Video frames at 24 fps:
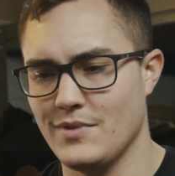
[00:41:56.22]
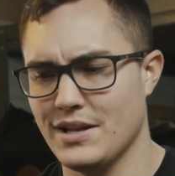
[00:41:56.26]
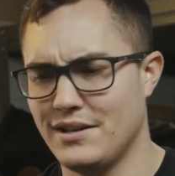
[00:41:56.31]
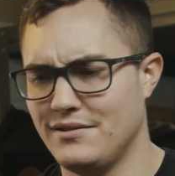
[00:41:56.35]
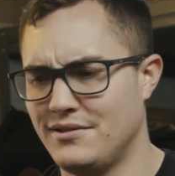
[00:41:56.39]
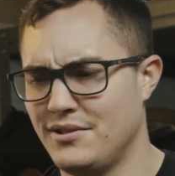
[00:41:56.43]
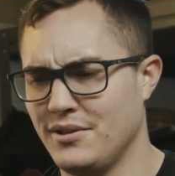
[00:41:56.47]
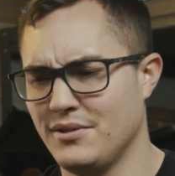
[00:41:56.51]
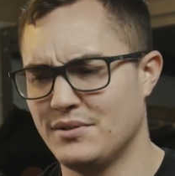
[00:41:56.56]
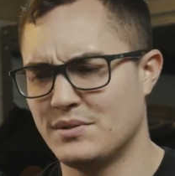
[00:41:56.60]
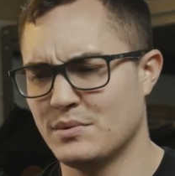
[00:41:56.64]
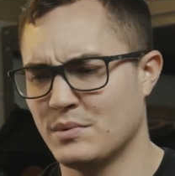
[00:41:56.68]

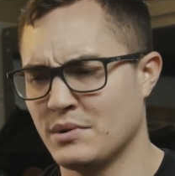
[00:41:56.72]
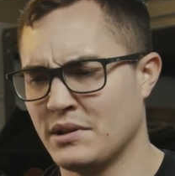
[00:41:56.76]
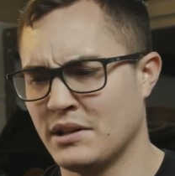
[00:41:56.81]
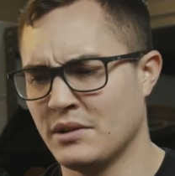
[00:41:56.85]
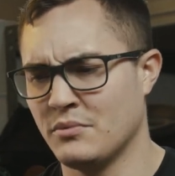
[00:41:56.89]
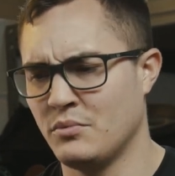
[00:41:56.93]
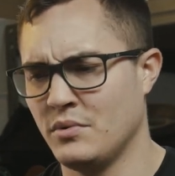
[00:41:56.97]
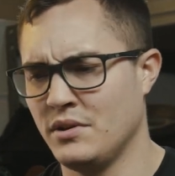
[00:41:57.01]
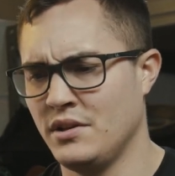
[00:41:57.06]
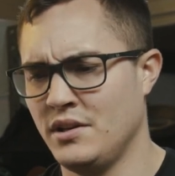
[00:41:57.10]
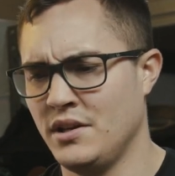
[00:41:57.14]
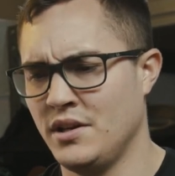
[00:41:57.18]
dudes were like,
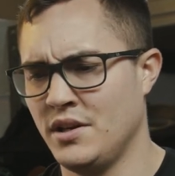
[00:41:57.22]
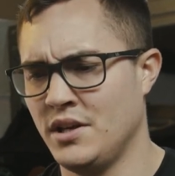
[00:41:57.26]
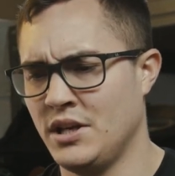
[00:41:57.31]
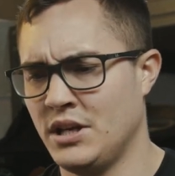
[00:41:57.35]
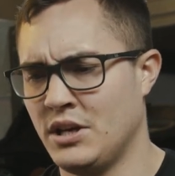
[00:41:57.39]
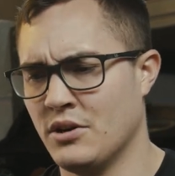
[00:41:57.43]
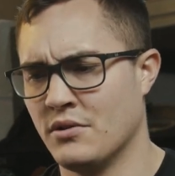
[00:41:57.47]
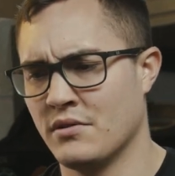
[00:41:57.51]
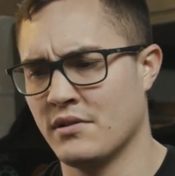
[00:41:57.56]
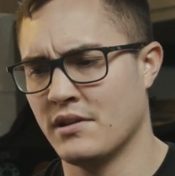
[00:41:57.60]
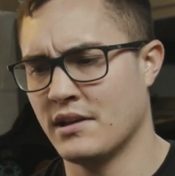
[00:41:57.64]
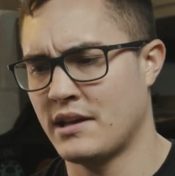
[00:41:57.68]
we
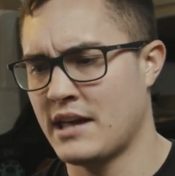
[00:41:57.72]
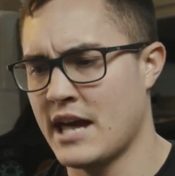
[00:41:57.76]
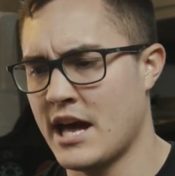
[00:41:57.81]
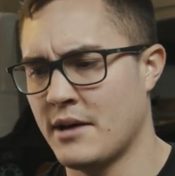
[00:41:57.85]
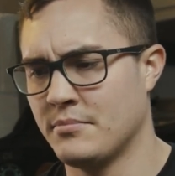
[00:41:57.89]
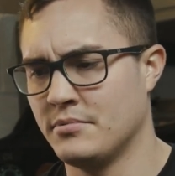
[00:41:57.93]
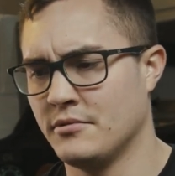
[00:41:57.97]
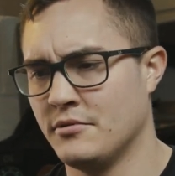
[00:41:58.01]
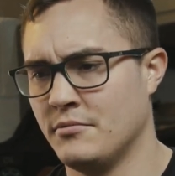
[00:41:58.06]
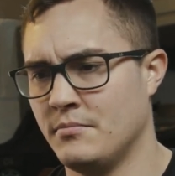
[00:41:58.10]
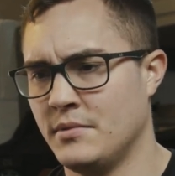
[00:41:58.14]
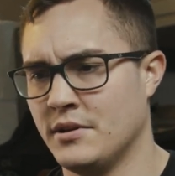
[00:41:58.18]
go into the
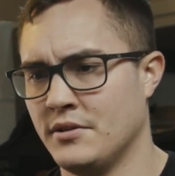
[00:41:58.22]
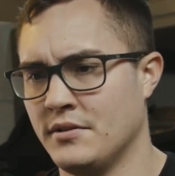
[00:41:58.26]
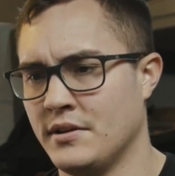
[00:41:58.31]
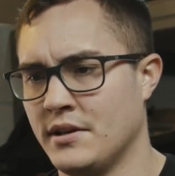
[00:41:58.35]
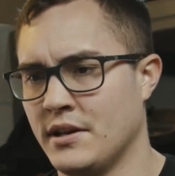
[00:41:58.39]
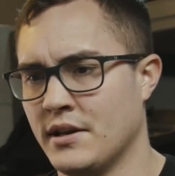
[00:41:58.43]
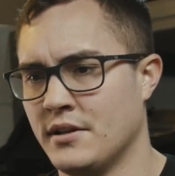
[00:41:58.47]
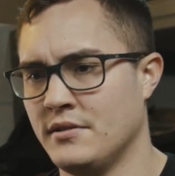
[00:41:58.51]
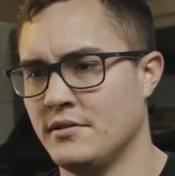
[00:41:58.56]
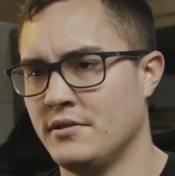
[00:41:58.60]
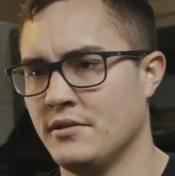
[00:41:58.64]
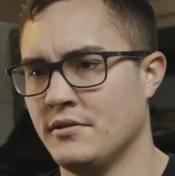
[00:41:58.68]
Capitol
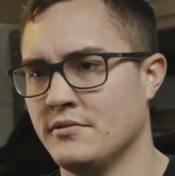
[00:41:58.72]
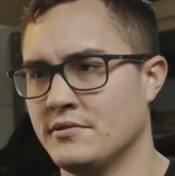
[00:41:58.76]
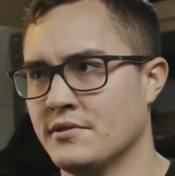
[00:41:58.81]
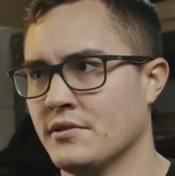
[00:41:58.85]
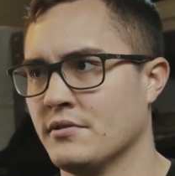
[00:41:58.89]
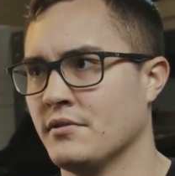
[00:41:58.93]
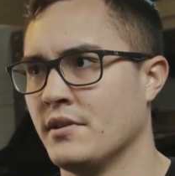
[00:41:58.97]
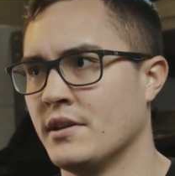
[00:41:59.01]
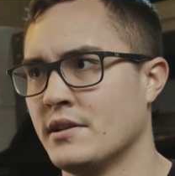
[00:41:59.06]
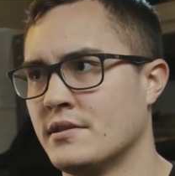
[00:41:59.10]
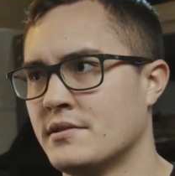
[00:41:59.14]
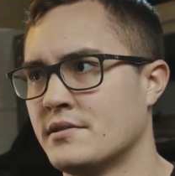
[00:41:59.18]
building, and dudes
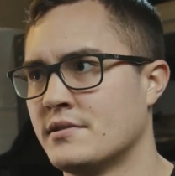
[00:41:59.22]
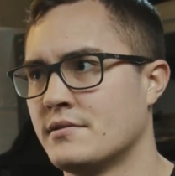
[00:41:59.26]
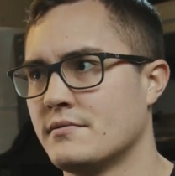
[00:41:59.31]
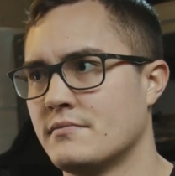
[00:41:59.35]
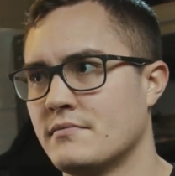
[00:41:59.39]
are like,